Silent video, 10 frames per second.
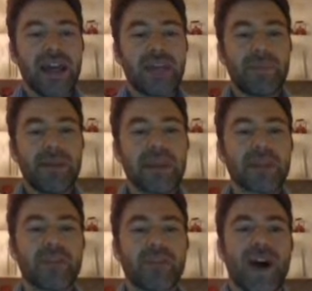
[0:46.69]
It
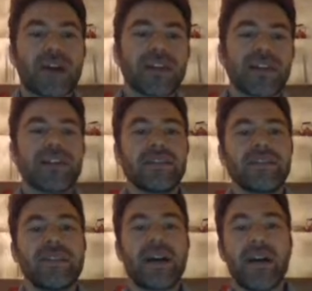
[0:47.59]
appears for our
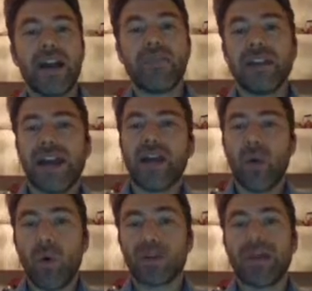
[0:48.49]
senses in our
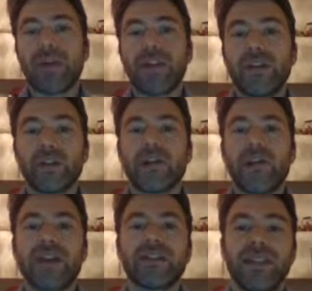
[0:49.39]
everyday ordinary use
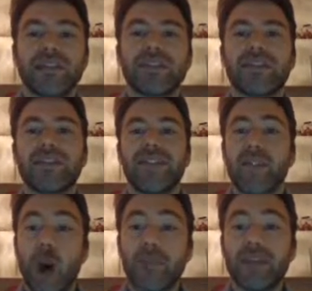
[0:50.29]
of our senses
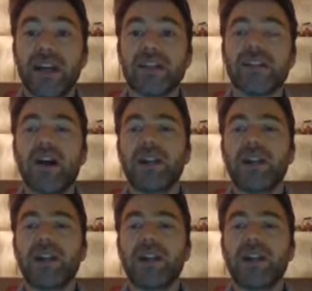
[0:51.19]
that objects